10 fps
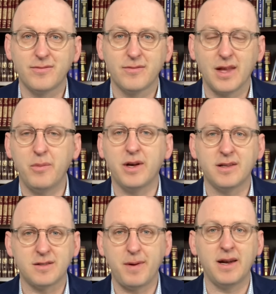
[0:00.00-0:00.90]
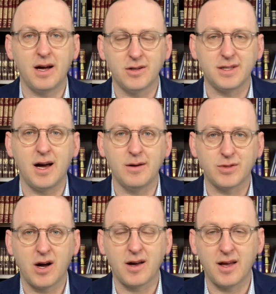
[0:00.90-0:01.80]
And we can spend our time
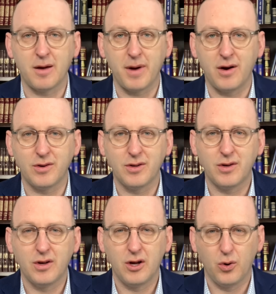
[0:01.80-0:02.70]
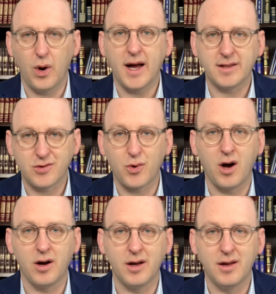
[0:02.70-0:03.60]
talking about why it's
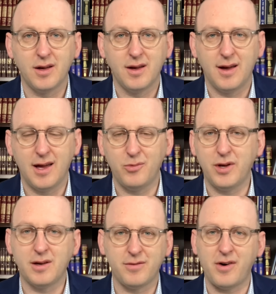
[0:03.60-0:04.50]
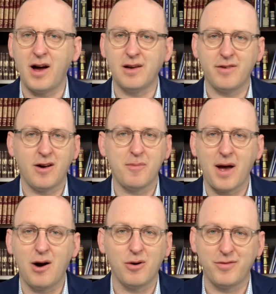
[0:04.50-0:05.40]
wrong. And we could find very
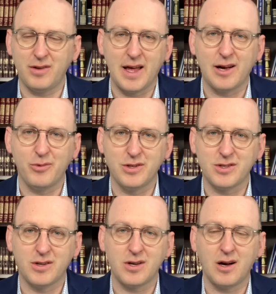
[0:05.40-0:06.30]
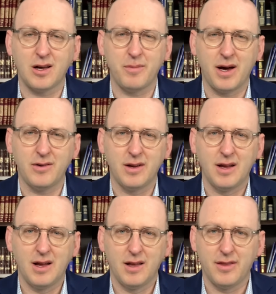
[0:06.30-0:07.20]
powerful language to talk about
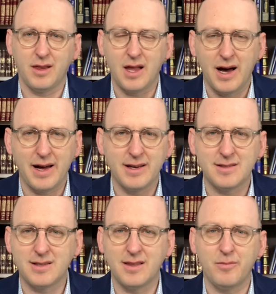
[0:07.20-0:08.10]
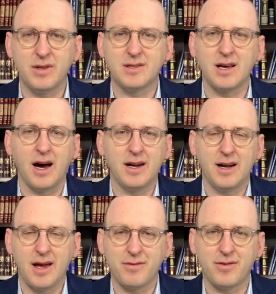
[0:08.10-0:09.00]
the lies and the misguided
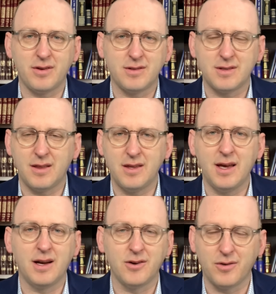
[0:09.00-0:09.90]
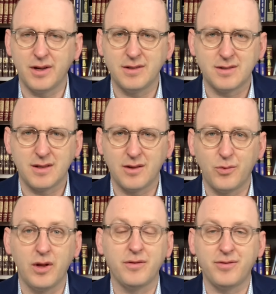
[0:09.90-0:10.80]
efforts and the ignorance and the
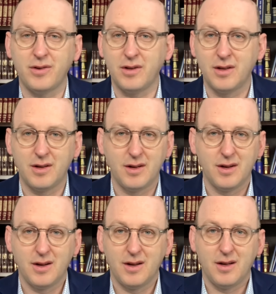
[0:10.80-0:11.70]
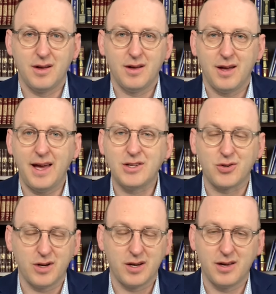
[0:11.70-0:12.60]
willful hatred